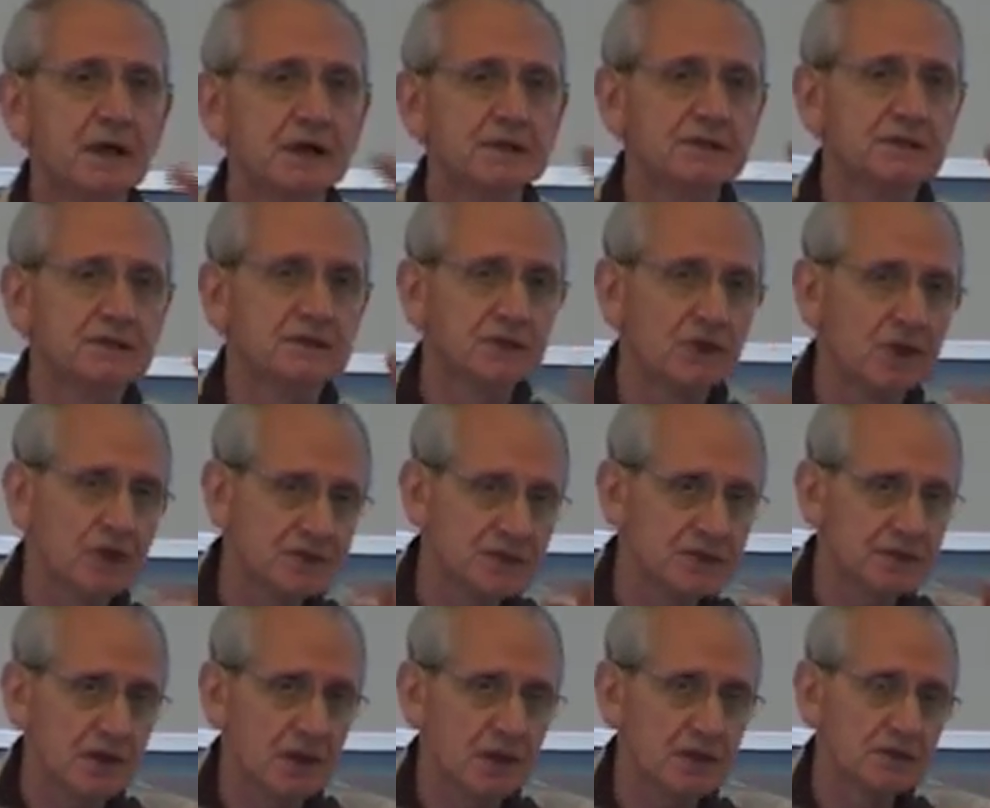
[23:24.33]
Other
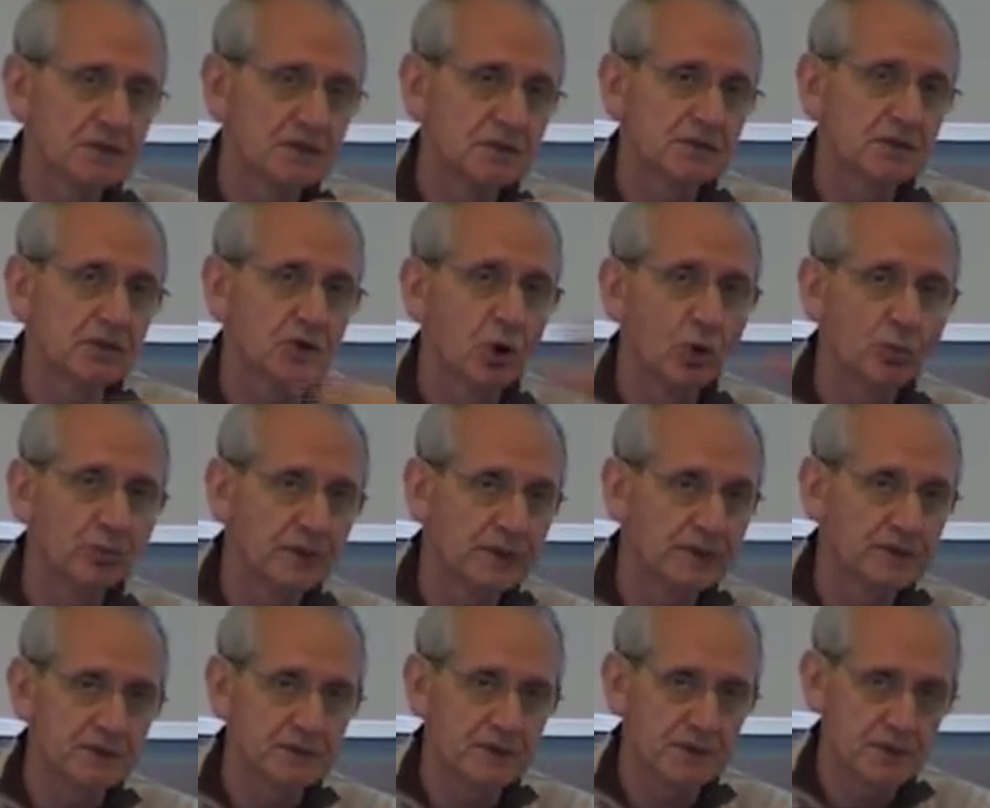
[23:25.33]
trusts are the
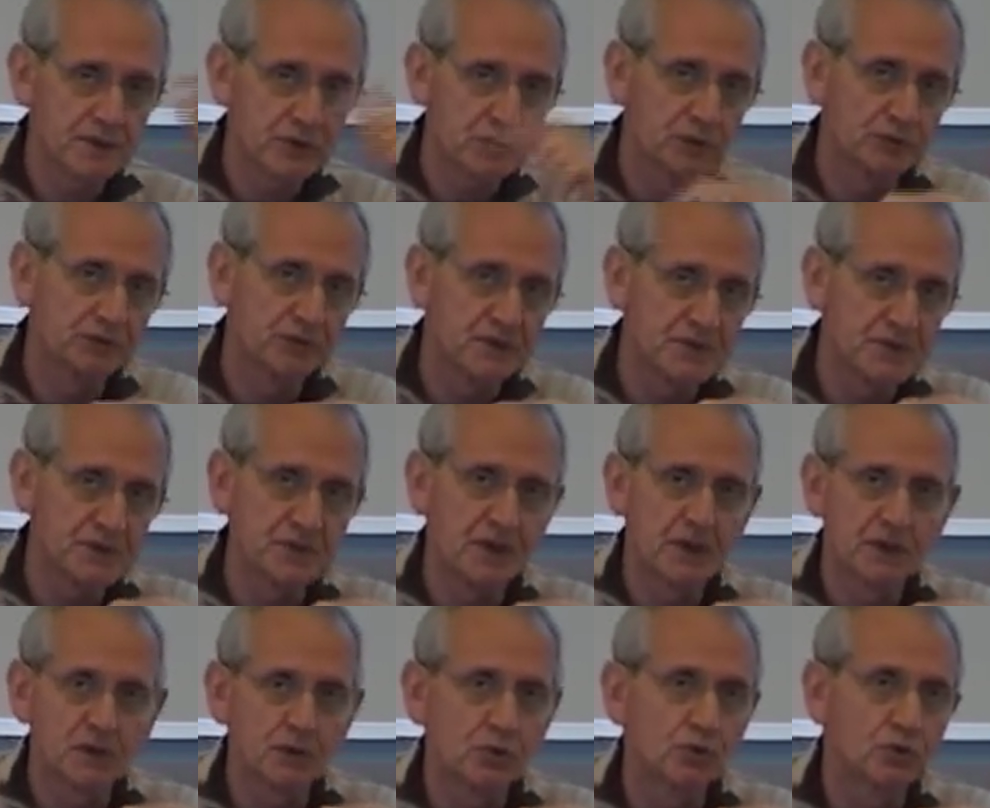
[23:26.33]
competitors of this
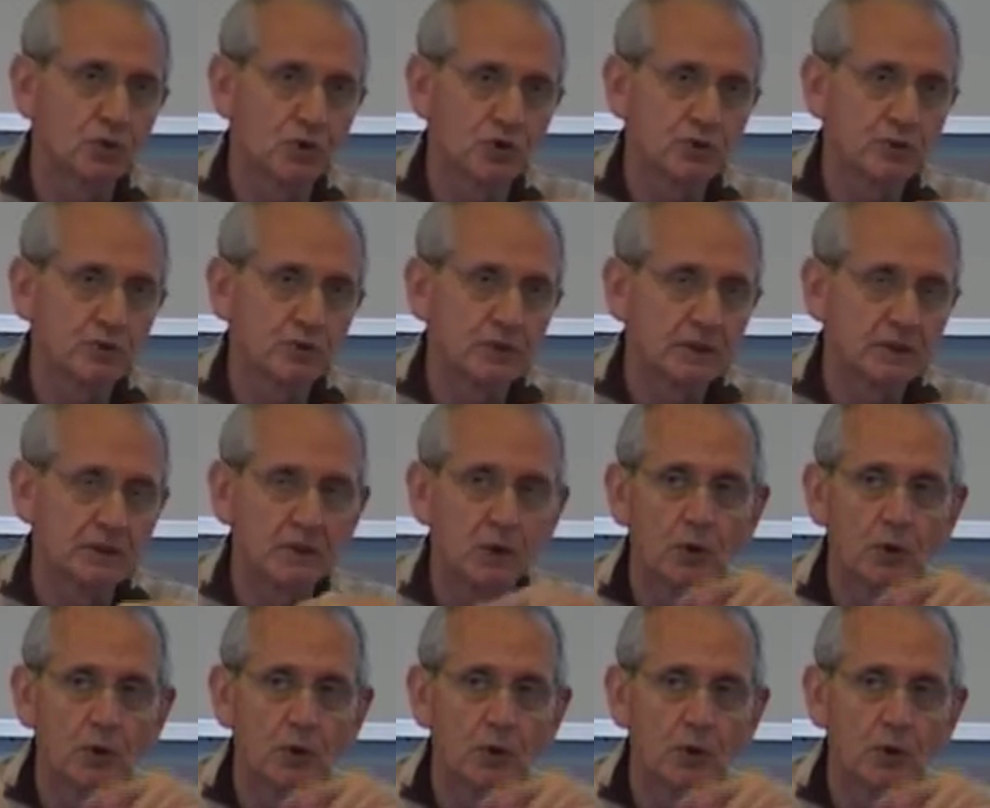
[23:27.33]
acute hospital.